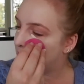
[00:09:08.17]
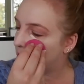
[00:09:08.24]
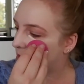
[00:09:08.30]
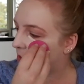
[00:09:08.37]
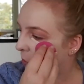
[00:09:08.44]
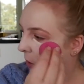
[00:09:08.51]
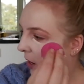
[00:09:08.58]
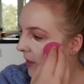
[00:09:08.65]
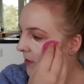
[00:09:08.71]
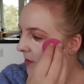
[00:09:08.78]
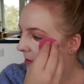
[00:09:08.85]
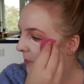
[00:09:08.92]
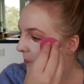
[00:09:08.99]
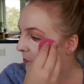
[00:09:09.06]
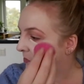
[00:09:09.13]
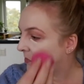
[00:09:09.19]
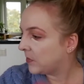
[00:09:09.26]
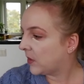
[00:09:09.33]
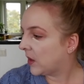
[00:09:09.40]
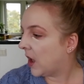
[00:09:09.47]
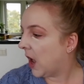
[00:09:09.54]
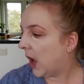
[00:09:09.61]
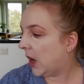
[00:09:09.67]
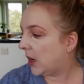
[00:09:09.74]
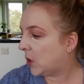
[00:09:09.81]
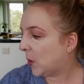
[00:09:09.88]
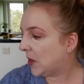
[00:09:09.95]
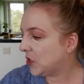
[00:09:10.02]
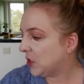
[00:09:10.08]
So nice.
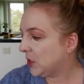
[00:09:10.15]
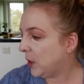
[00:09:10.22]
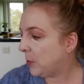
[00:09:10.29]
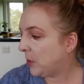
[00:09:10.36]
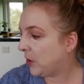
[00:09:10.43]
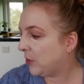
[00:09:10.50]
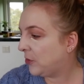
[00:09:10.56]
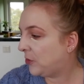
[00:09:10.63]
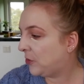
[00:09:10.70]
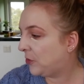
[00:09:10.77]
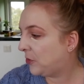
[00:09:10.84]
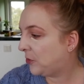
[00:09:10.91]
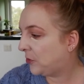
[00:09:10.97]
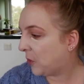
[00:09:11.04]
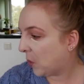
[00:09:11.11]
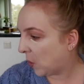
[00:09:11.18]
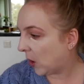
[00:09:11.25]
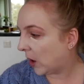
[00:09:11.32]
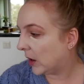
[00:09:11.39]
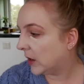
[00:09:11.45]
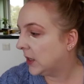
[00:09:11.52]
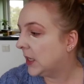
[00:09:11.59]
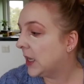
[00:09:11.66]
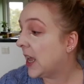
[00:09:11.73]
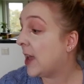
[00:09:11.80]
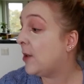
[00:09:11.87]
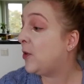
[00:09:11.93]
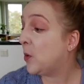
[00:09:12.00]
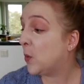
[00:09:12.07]
Uh, question number four.
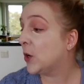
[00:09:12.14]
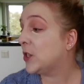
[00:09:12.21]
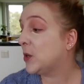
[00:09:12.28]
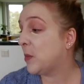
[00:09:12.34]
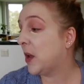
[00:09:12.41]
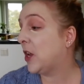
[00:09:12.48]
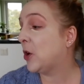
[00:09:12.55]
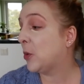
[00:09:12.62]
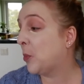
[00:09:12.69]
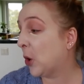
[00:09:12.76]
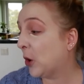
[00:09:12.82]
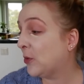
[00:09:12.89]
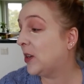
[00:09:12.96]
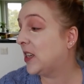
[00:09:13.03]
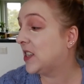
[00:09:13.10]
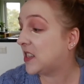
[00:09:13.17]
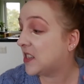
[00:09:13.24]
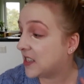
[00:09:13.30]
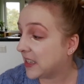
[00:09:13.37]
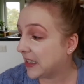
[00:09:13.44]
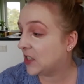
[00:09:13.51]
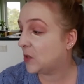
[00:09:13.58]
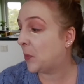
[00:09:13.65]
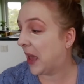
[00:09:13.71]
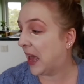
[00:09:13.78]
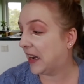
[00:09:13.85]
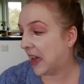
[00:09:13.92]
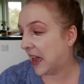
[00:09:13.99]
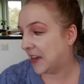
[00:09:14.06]
If you were to make your perfect six
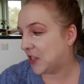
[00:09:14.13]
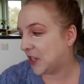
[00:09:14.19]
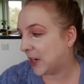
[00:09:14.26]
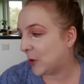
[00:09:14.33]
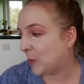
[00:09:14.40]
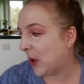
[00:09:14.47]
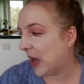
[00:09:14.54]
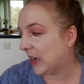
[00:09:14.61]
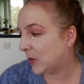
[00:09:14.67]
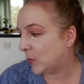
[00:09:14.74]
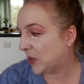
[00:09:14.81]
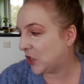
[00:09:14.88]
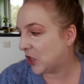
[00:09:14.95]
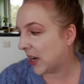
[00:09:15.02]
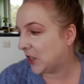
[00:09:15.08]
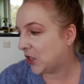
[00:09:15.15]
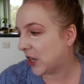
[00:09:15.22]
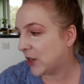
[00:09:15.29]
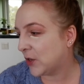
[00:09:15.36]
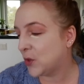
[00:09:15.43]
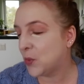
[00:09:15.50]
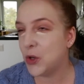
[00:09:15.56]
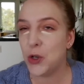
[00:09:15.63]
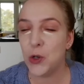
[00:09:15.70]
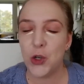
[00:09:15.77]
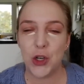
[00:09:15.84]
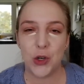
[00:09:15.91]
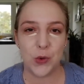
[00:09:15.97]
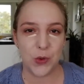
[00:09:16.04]
pan eyeshadow palette, which eyeshadows would you
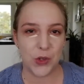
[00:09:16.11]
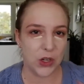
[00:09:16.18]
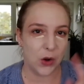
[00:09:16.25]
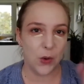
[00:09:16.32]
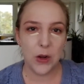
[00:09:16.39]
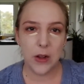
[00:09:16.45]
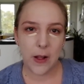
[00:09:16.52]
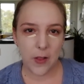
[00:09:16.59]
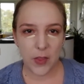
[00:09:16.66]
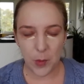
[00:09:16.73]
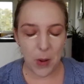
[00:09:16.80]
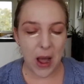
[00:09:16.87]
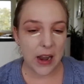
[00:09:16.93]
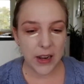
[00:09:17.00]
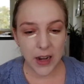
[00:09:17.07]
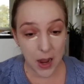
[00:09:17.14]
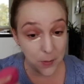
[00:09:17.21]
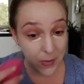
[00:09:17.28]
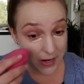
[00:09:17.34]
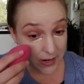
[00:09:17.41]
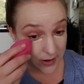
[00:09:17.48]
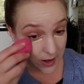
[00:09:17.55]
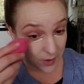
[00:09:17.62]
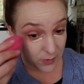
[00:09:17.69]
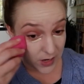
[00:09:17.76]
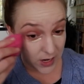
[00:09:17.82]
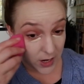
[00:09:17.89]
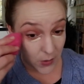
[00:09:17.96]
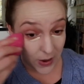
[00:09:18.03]
choose? So the palette I made in that
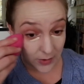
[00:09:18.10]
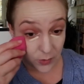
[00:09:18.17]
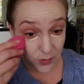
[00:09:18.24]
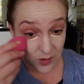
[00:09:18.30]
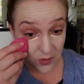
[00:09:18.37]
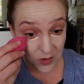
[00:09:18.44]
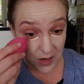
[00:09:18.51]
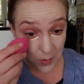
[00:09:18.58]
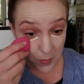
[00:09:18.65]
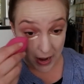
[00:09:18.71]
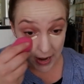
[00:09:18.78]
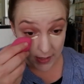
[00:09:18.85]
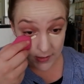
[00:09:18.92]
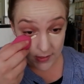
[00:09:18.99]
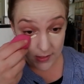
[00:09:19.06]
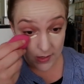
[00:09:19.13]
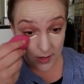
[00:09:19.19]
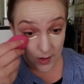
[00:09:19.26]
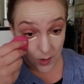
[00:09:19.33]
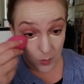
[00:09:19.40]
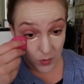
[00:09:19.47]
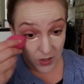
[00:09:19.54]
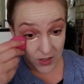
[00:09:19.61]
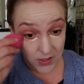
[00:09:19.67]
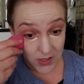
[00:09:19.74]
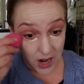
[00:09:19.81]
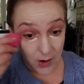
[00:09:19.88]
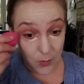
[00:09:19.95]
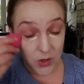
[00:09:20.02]
video had 15 pans
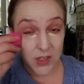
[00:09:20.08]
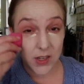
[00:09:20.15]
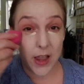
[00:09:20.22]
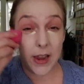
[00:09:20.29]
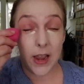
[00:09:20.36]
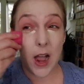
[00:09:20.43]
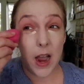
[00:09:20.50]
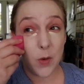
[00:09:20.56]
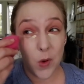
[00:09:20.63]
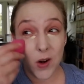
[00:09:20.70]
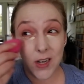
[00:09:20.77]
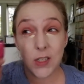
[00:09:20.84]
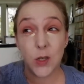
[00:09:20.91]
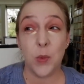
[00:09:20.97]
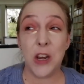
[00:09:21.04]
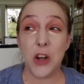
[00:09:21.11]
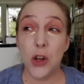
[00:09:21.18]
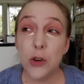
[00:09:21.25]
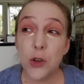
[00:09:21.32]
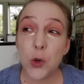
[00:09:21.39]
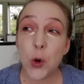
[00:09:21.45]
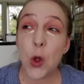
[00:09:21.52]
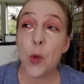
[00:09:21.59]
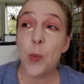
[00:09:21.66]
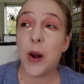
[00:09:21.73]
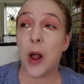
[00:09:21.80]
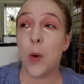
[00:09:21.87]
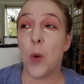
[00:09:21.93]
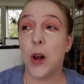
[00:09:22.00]
because I was like, I want it to be neutral,
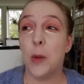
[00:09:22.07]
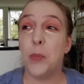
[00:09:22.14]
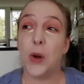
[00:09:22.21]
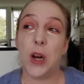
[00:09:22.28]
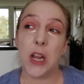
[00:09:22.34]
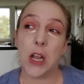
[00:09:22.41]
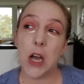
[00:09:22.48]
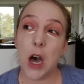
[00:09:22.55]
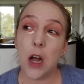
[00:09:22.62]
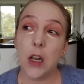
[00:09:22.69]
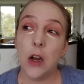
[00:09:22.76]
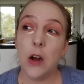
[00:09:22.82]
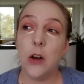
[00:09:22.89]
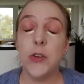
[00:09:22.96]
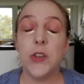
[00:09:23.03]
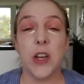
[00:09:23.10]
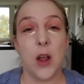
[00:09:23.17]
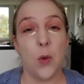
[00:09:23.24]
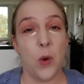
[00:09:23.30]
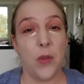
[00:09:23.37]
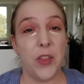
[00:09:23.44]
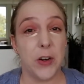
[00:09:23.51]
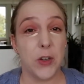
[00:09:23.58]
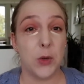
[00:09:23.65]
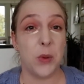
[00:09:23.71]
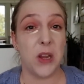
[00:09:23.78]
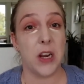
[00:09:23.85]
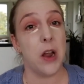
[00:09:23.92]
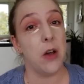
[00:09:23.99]
but I want to put in colors and I want there to
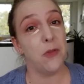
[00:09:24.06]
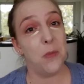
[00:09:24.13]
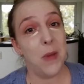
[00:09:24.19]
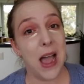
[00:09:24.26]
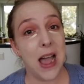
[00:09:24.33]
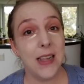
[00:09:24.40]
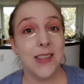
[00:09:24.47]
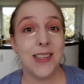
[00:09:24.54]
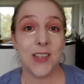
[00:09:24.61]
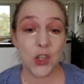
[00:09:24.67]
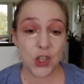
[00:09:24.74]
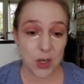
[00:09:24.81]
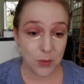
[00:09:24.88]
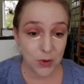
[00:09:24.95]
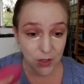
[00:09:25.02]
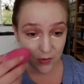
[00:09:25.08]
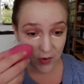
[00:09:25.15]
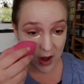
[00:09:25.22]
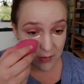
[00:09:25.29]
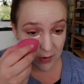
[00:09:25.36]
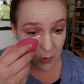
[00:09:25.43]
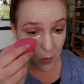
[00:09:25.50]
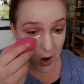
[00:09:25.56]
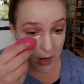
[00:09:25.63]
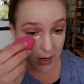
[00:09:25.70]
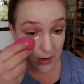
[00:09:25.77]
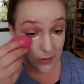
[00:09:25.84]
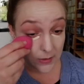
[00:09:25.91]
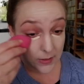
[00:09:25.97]
be enough mattes and shimmers for
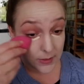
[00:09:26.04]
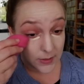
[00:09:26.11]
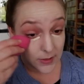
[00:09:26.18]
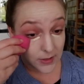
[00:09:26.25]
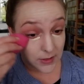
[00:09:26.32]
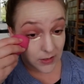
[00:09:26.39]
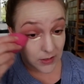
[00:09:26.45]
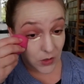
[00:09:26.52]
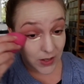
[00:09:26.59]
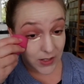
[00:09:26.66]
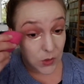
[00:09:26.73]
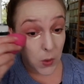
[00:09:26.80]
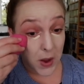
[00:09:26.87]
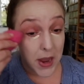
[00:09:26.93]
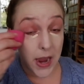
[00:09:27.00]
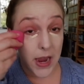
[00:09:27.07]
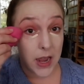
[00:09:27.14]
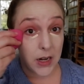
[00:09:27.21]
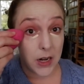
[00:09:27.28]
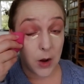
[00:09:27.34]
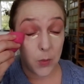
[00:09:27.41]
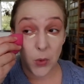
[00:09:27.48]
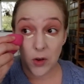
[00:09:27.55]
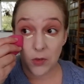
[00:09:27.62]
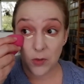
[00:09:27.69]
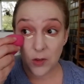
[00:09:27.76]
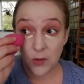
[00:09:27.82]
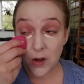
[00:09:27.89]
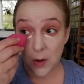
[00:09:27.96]
everyone. So that's why I ended up with a
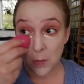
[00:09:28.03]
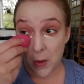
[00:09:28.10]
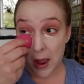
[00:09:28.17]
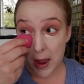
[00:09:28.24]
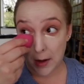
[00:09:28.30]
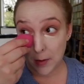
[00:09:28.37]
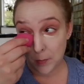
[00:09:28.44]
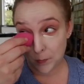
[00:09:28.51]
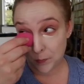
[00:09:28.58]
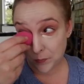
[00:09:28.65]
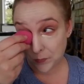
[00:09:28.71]
15 pan.